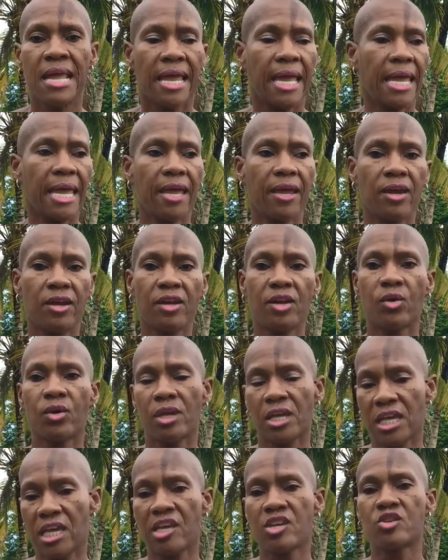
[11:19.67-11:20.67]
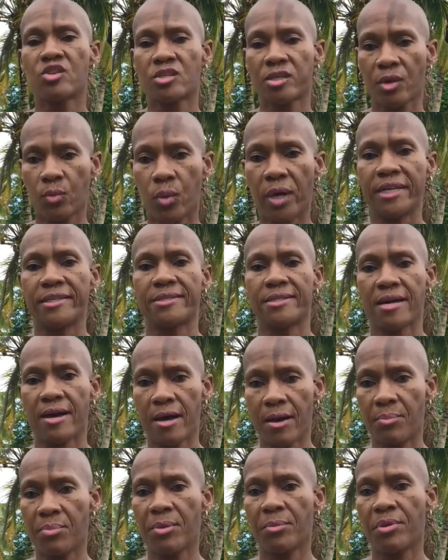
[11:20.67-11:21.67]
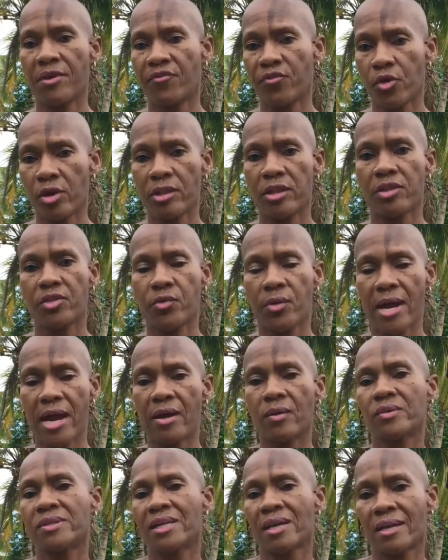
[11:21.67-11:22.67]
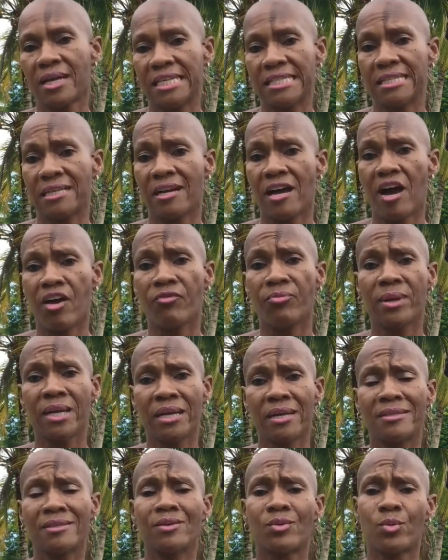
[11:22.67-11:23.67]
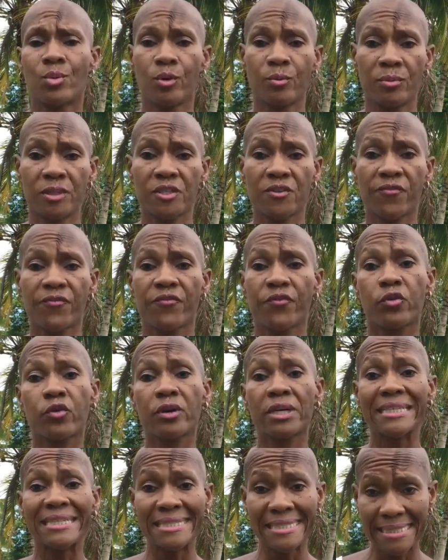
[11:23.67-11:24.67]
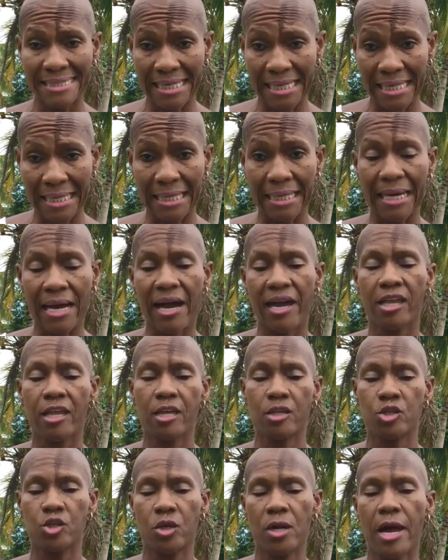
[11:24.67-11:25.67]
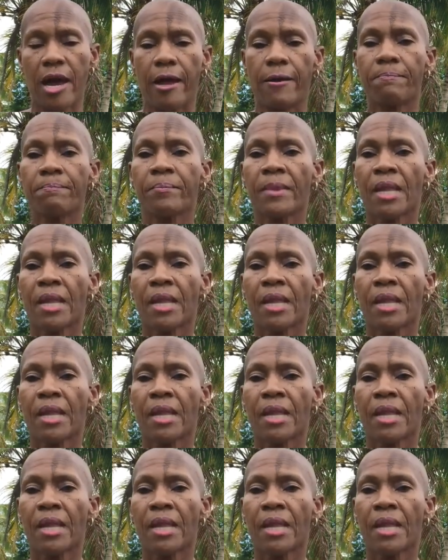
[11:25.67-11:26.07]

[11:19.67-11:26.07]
and he usually wakes up before the 3 hours and cuts it off because the room is freezing. I kid you not.